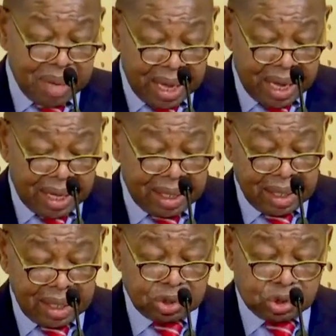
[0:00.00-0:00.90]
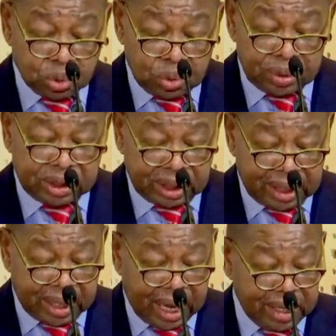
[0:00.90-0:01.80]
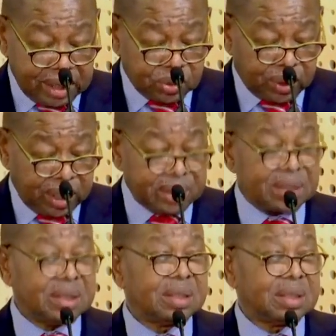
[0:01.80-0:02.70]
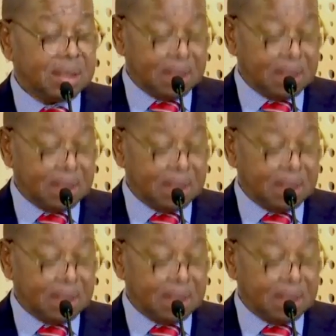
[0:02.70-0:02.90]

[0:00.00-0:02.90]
May, June, General Education